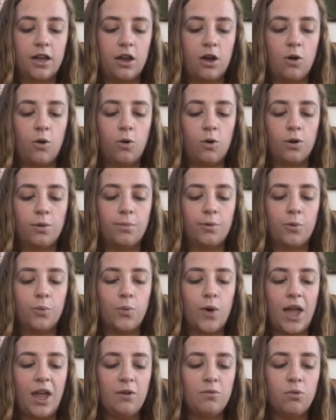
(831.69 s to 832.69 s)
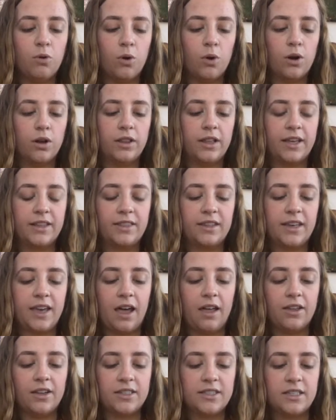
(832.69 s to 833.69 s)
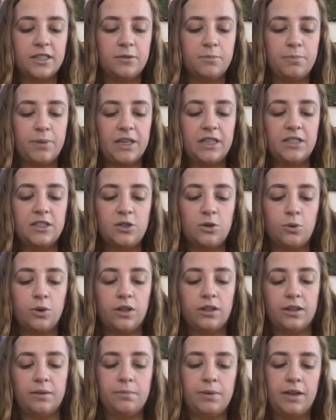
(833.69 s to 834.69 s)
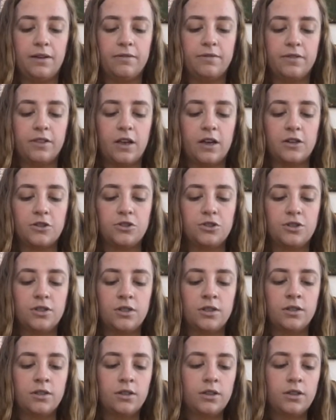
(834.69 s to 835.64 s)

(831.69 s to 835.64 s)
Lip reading: a horrible wet roar like the galaxy's biggest toilet being flushed.